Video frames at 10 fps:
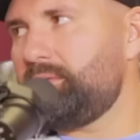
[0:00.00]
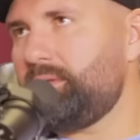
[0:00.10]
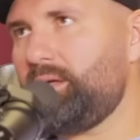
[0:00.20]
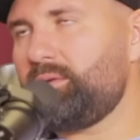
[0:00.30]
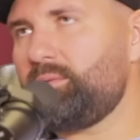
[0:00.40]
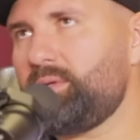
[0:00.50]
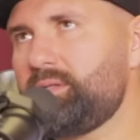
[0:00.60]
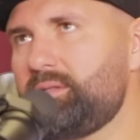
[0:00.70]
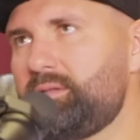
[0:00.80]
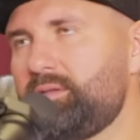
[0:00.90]
The other
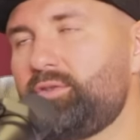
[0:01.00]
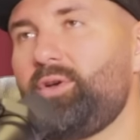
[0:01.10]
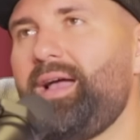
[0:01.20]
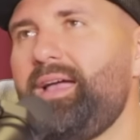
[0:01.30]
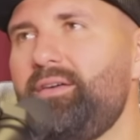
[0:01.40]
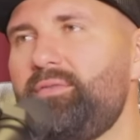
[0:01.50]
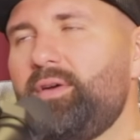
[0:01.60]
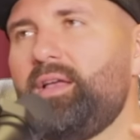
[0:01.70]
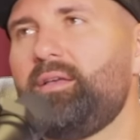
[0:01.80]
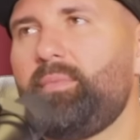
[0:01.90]
ones. So I have
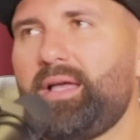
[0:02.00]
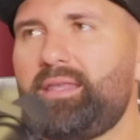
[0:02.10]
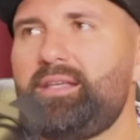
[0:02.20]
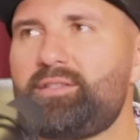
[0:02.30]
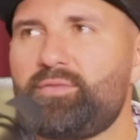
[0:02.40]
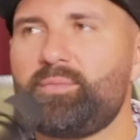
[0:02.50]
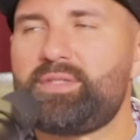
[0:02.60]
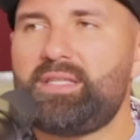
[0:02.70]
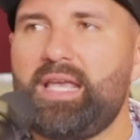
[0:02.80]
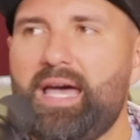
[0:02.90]
my cleats from
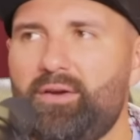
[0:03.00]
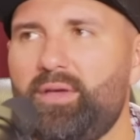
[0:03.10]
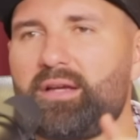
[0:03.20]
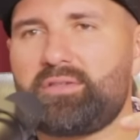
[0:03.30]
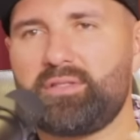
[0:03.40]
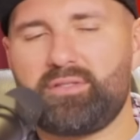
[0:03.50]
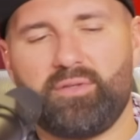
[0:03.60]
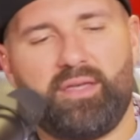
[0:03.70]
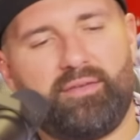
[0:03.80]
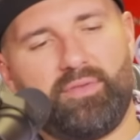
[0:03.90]
Seattle. Actually,
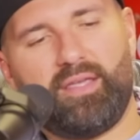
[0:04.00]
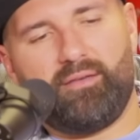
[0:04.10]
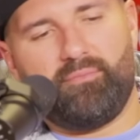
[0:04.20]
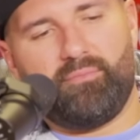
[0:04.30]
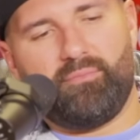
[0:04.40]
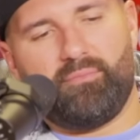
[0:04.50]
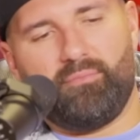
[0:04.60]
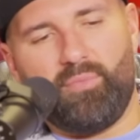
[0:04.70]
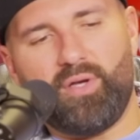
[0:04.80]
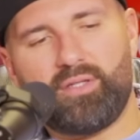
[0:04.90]
still have like
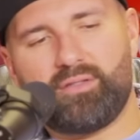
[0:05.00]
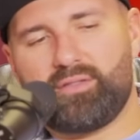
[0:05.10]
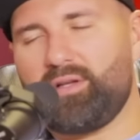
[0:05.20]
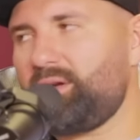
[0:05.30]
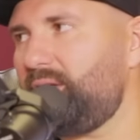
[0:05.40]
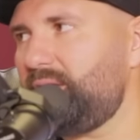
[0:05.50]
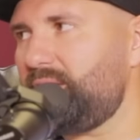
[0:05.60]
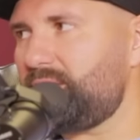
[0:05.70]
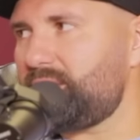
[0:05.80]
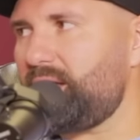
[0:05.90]
mud stuck on the
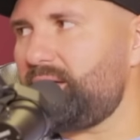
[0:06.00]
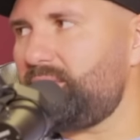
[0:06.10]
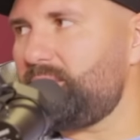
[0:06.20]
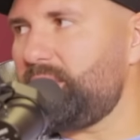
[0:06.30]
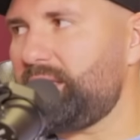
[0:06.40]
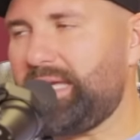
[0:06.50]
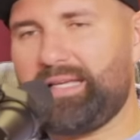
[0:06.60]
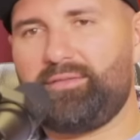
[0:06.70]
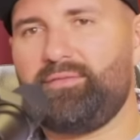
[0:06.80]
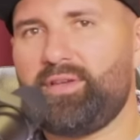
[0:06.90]
other side of them, and like
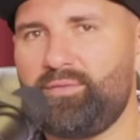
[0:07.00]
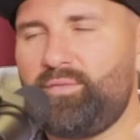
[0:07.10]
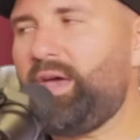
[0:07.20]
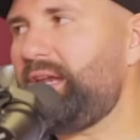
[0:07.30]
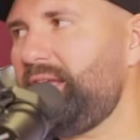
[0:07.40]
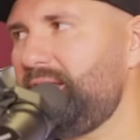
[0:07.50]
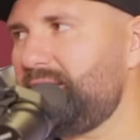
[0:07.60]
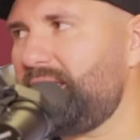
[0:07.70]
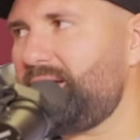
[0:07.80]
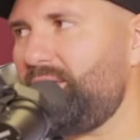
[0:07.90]
confetti
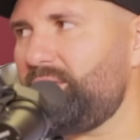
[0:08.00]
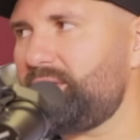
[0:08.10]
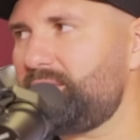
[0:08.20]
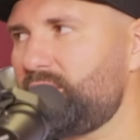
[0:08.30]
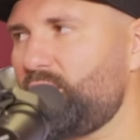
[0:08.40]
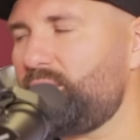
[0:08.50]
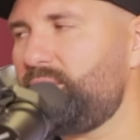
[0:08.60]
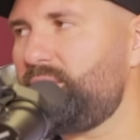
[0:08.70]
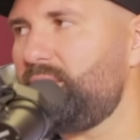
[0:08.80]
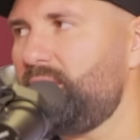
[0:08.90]
and like all the
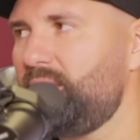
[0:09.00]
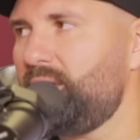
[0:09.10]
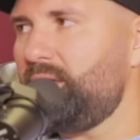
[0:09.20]
turf. All right.